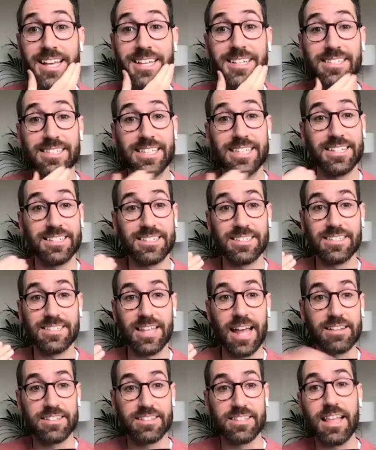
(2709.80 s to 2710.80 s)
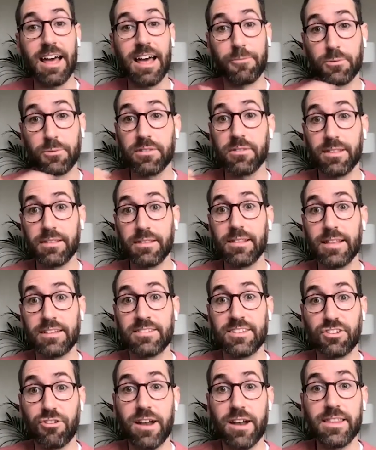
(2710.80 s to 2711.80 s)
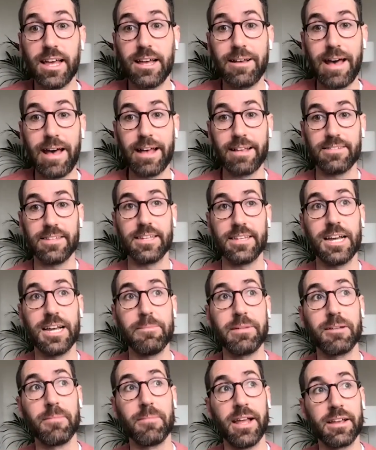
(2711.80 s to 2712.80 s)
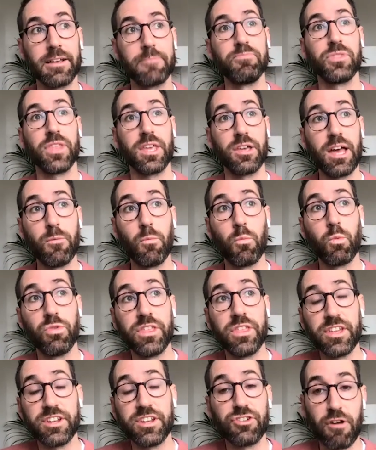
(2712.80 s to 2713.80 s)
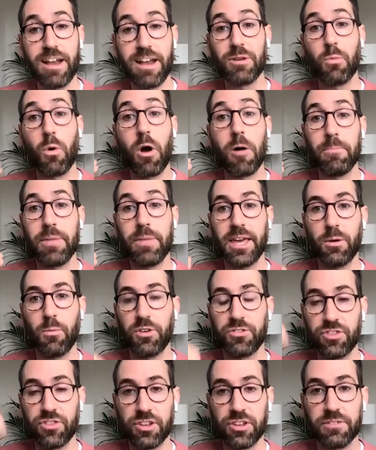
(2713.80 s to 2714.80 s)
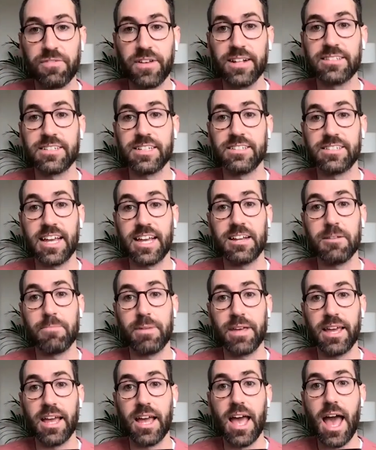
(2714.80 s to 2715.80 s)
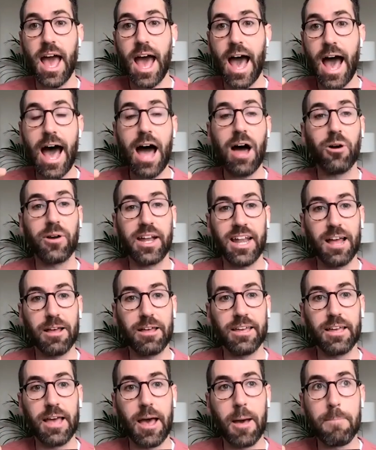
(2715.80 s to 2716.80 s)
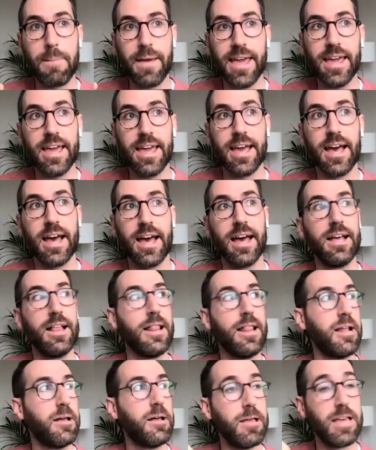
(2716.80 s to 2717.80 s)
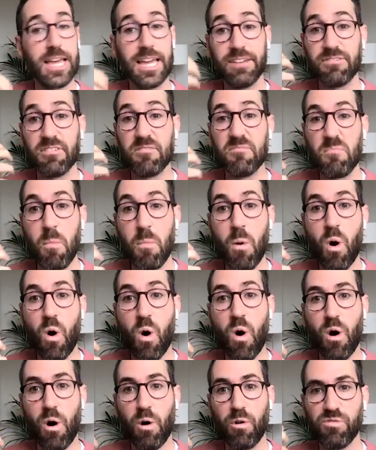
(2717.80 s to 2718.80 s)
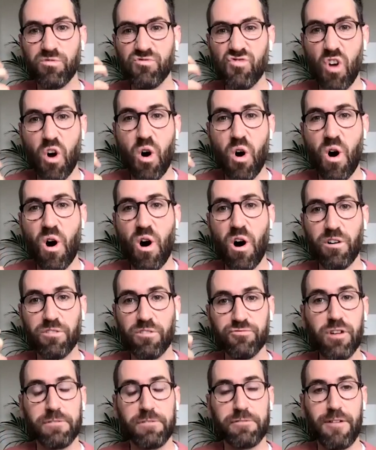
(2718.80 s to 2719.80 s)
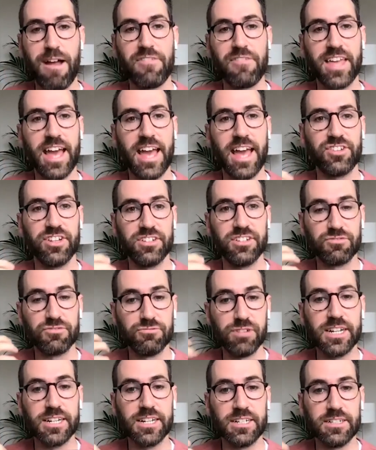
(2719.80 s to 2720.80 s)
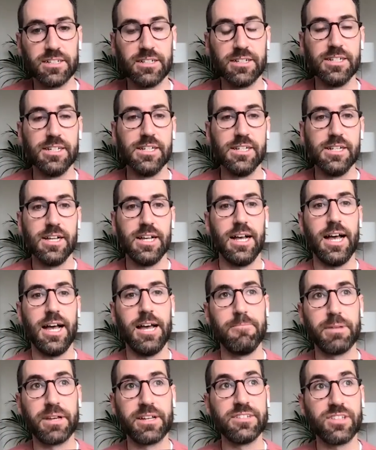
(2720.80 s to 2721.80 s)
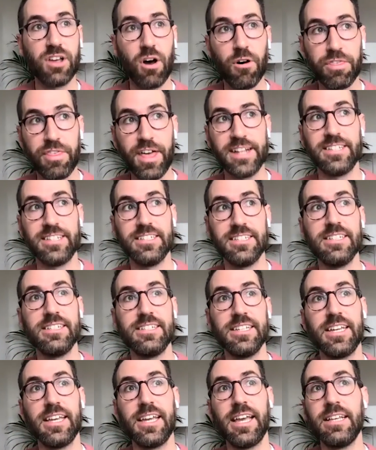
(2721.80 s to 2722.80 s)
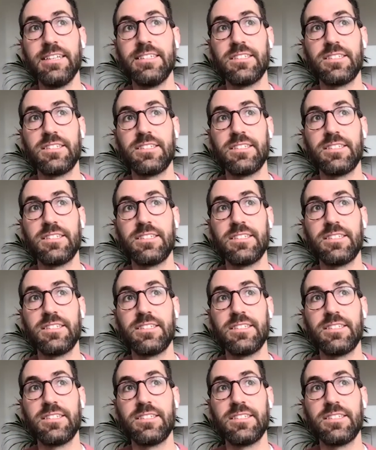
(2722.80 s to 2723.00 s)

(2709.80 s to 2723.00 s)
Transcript: that is this. That's that's that's the trend that I see coming. I'm like, mm. the trend won't be what's the new filter. It's going to be how can I appear even more raw, rough around the edges, real, um, because authenticity